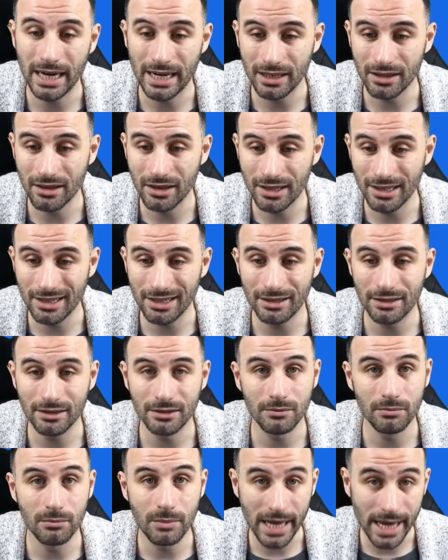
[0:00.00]
their
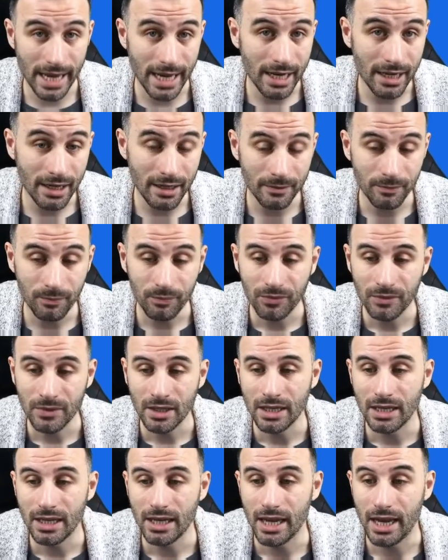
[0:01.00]
bag,
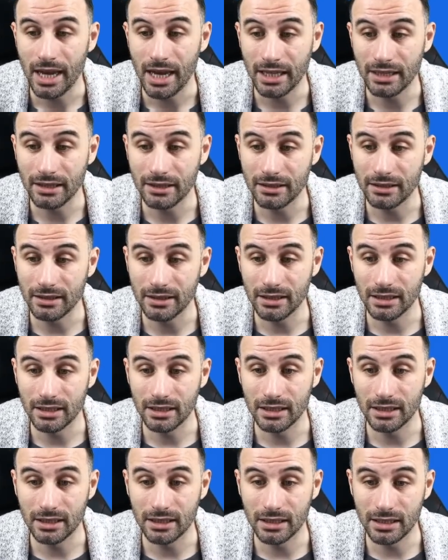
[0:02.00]
and
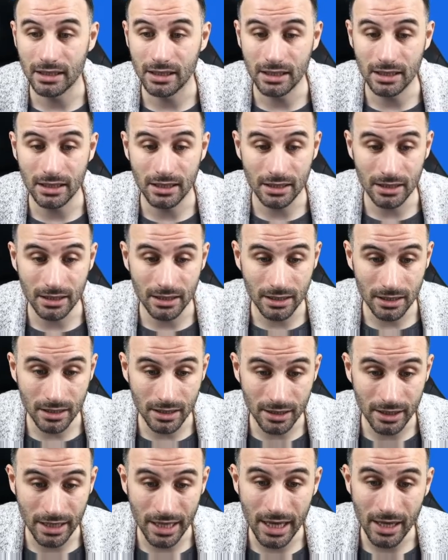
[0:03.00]

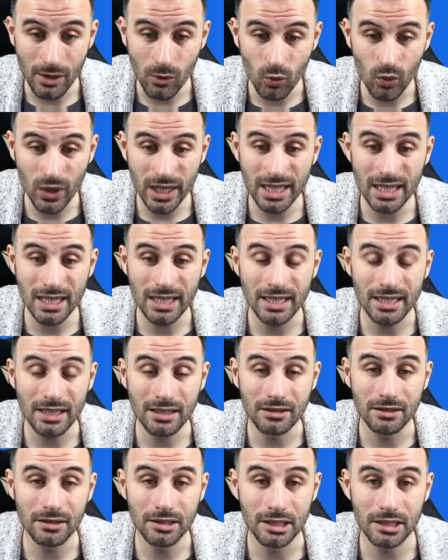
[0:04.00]
they will
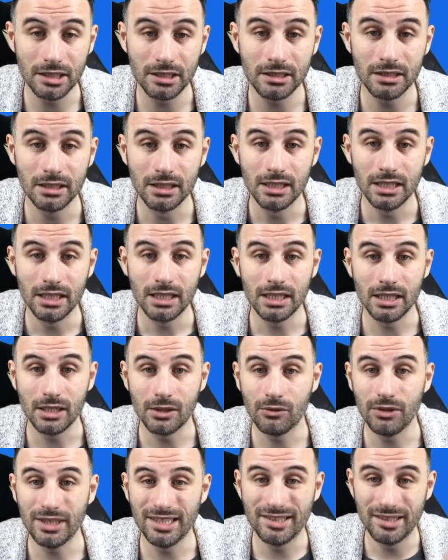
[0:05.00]
in turn
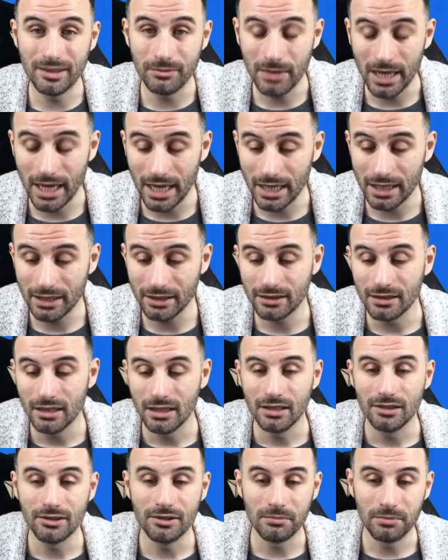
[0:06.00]
increase demand.
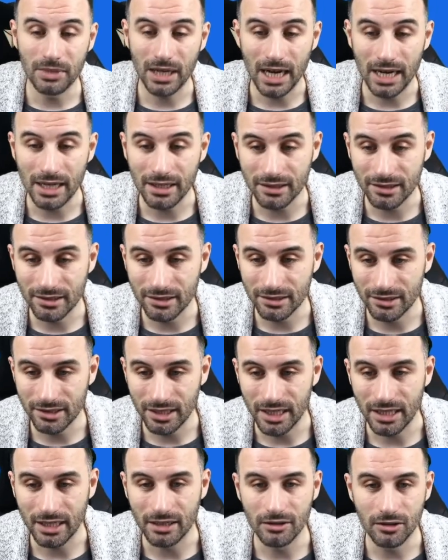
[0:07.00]
Supply is
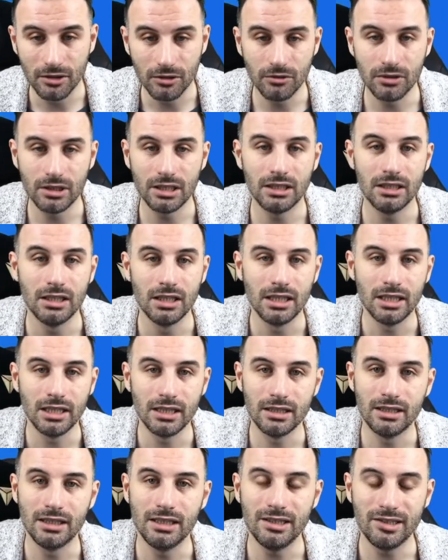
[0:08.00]
staying lower.
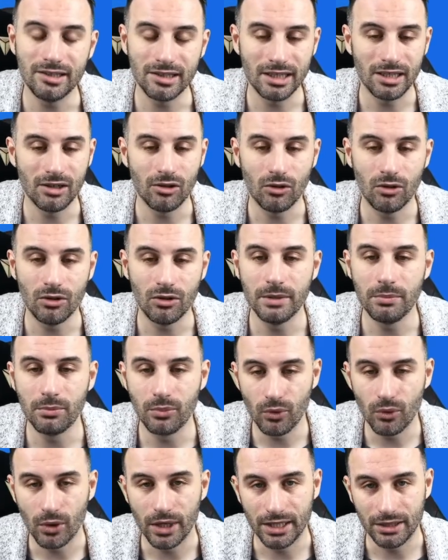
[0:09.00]
This can only
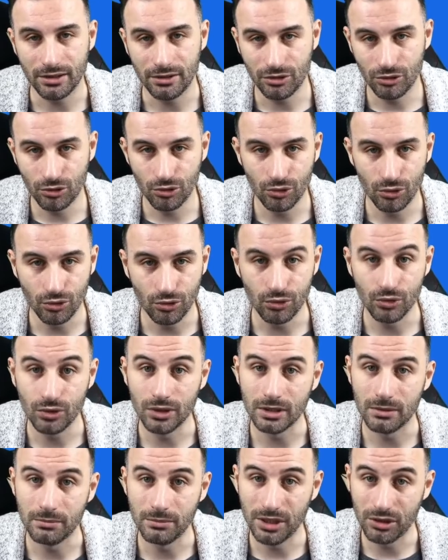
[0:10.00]
point
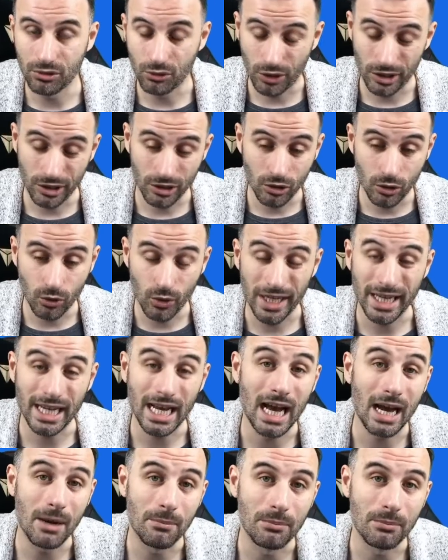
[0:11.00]
to Bitcoin going up.